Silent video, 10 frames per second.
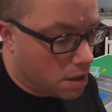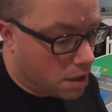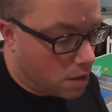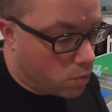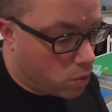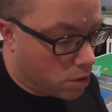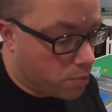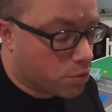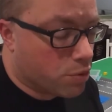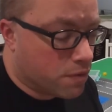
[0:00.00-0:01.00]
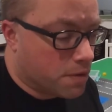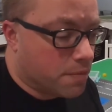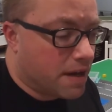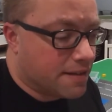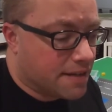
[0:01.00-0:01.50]
uh, were approved to
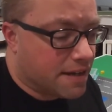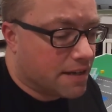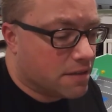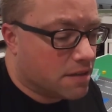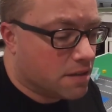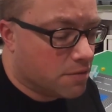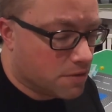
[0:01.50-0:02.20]
monetize,